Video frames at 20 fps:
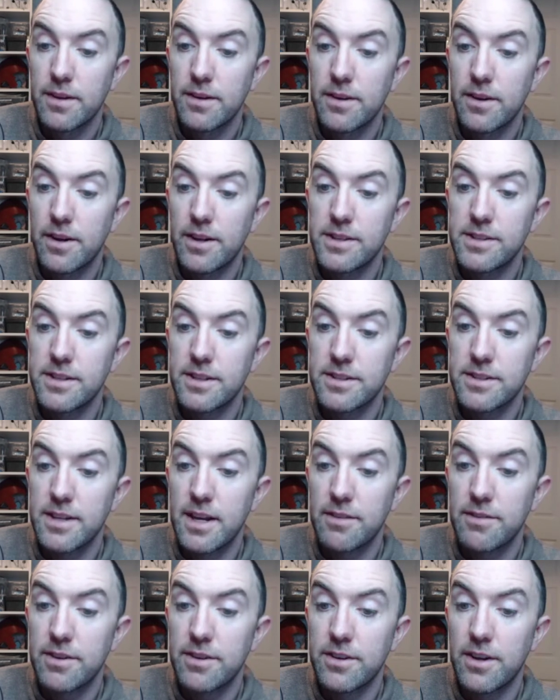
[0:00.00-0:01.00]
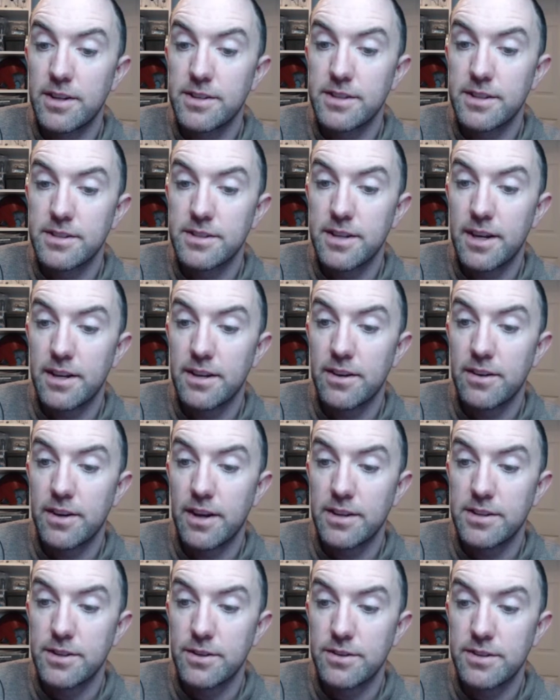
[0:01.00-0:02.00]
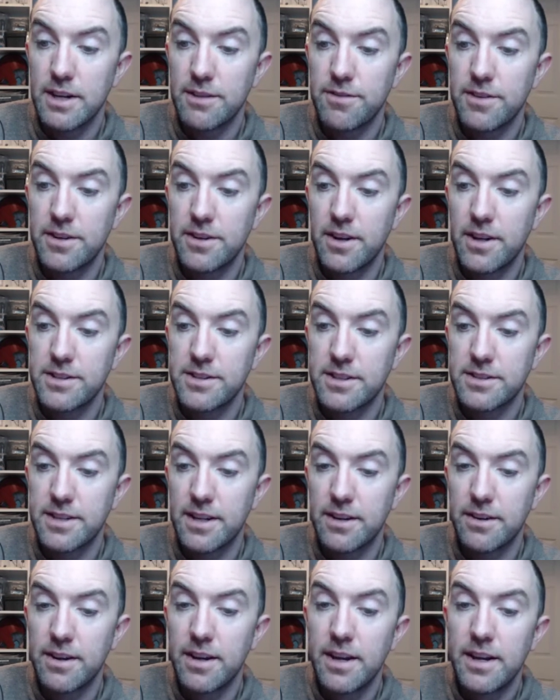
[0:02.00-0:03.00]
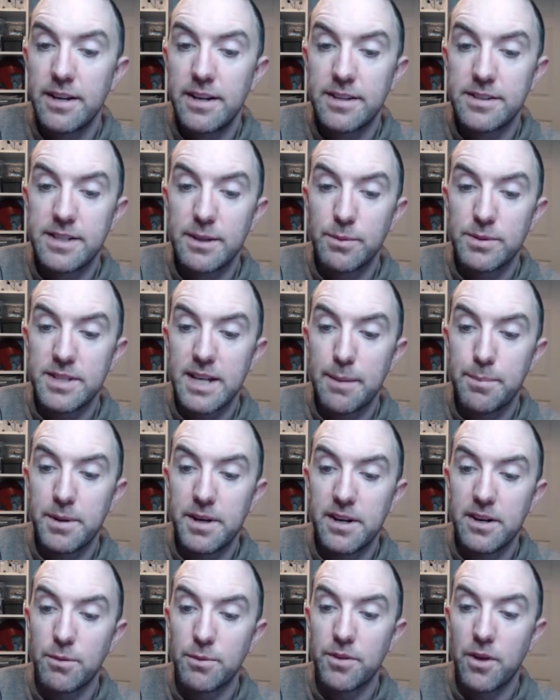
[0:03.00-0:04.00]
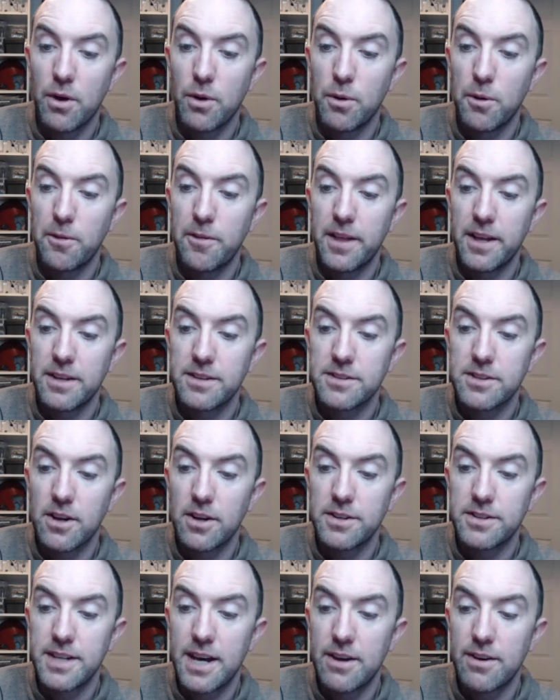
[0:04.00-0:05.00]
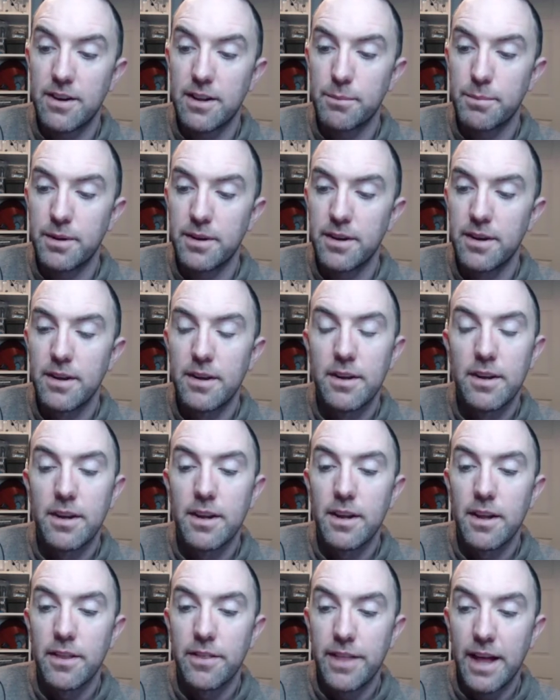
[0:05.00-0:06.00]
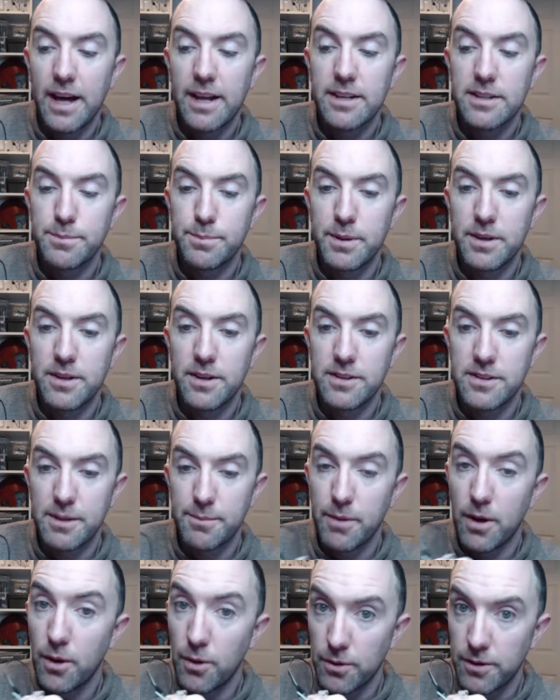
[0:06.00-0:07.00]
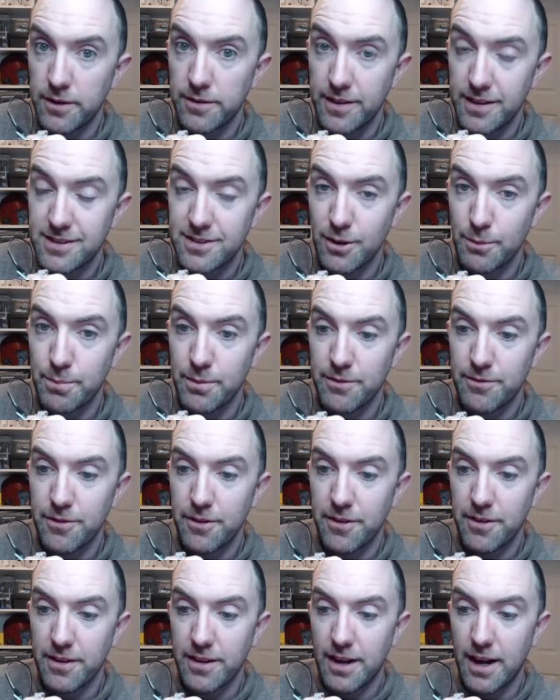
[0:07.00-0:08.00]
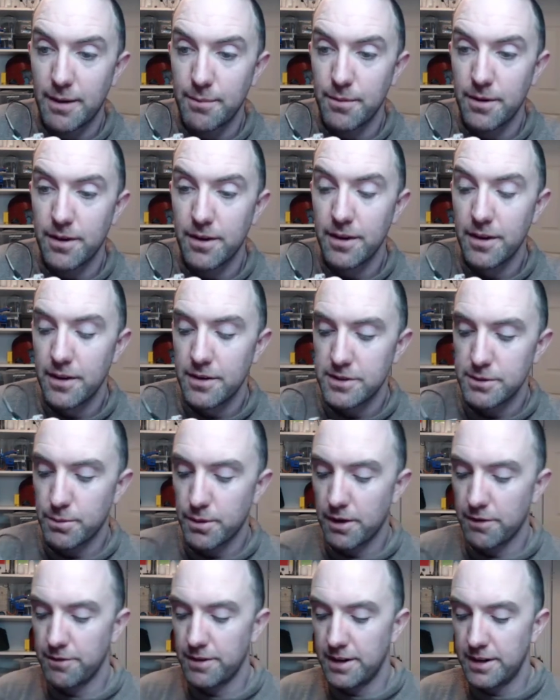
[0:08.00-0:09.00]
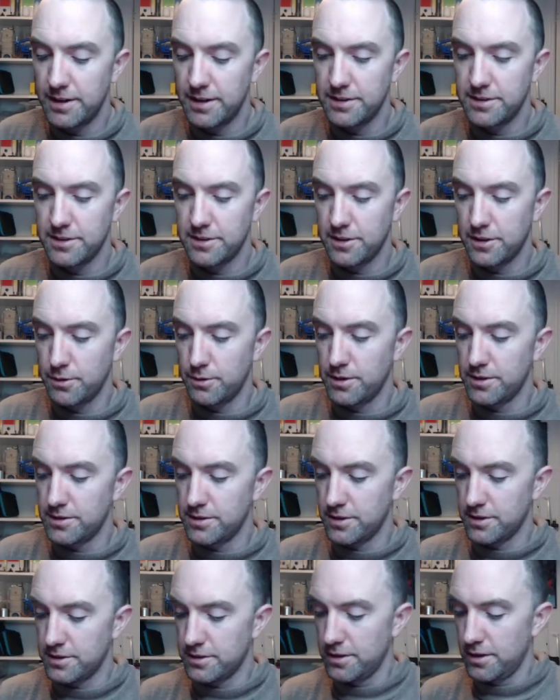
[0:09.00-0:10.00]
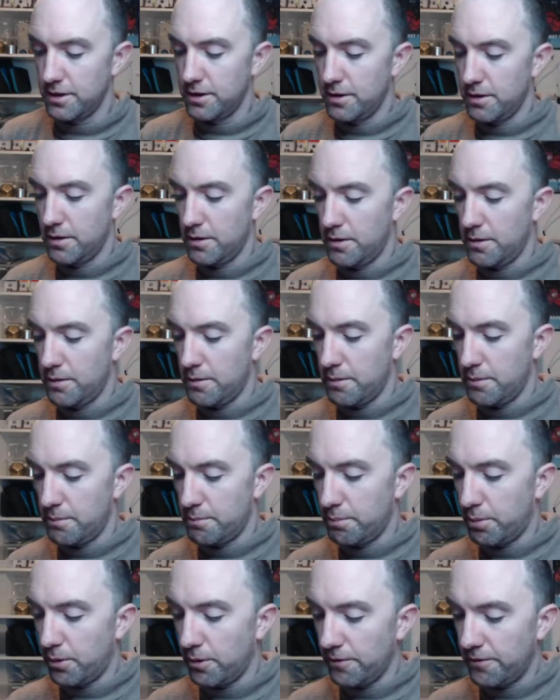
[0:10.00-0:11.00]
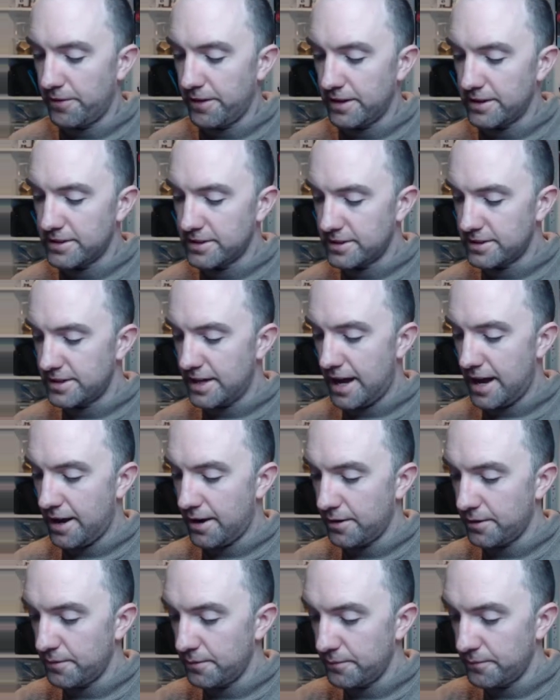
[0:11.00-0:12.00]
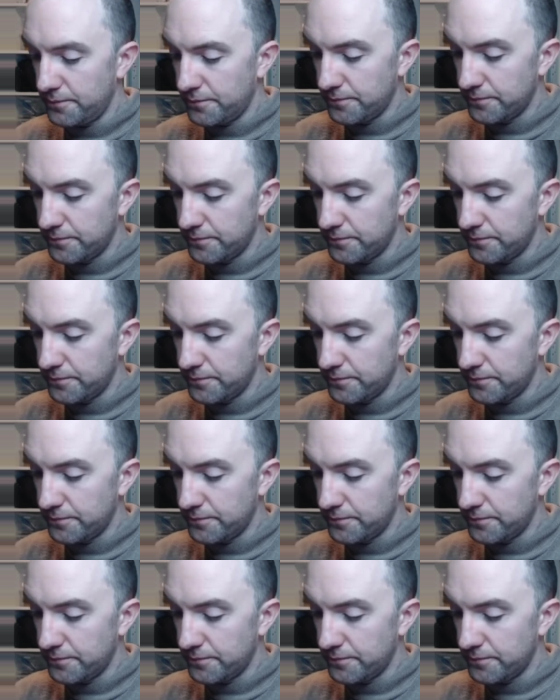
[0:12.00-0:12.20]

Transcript: 967, 968. Okay, so definitely 968. you see what's happening here where the whole thing has gone down a little bit. That is because I'm holding this up in front of the camera. So what I really need to do is just put this down,